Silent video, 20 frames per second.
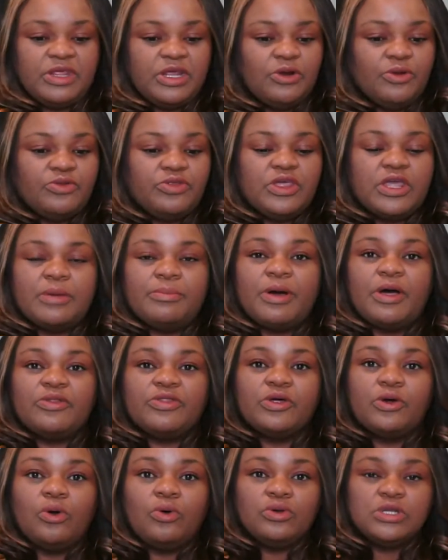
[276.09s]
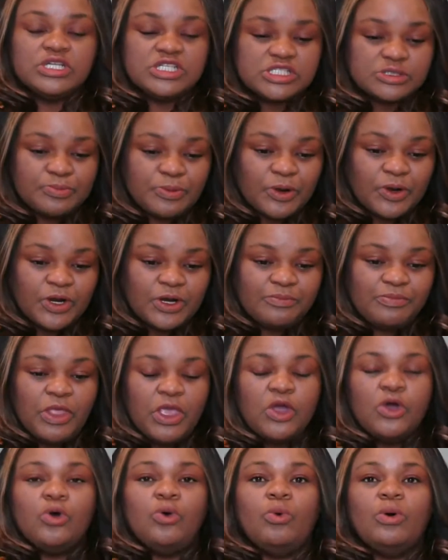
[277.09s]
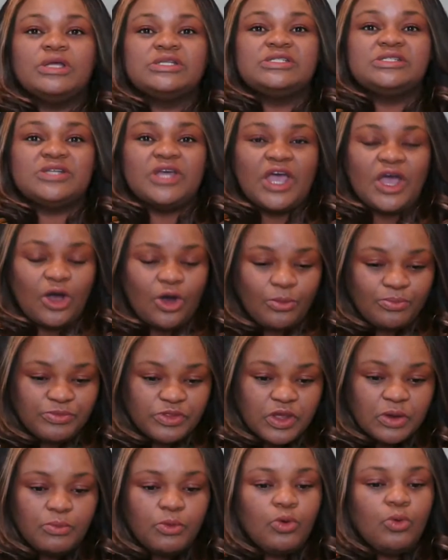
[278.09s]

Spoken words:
They don't think about the Holy Spirit who wants to help them,